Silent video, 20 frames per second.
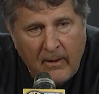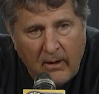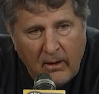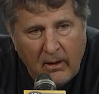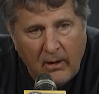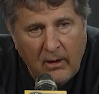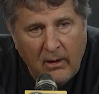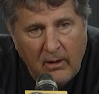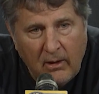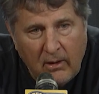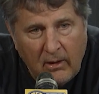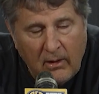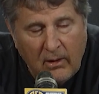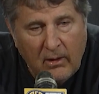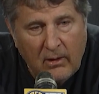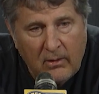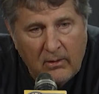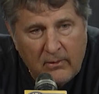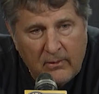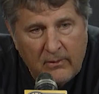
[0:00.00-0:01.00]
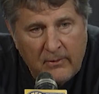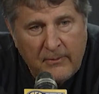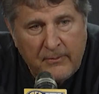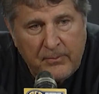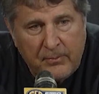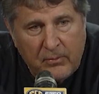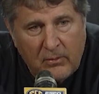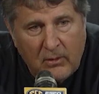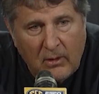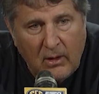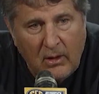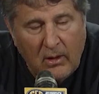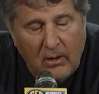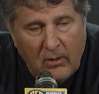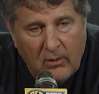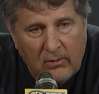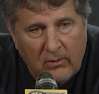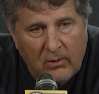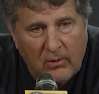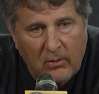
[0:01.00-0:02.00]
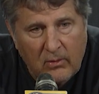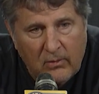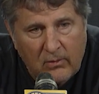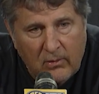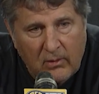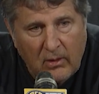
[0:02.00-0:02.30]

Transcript: And you know, so,